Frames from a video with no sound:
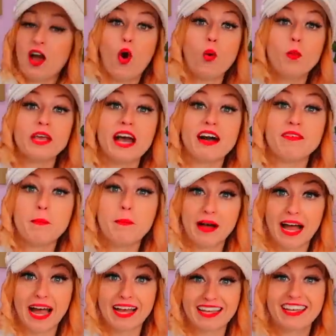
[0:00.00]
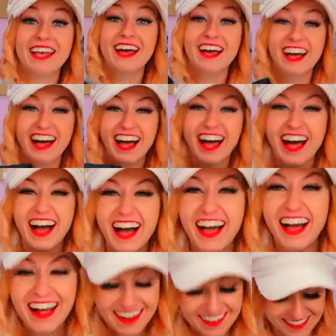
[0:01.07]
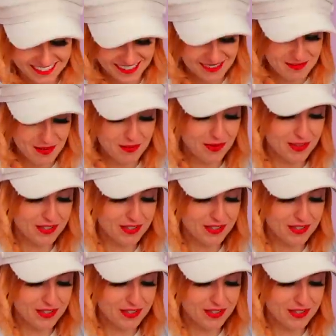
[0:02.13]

Oh, we have a bag. But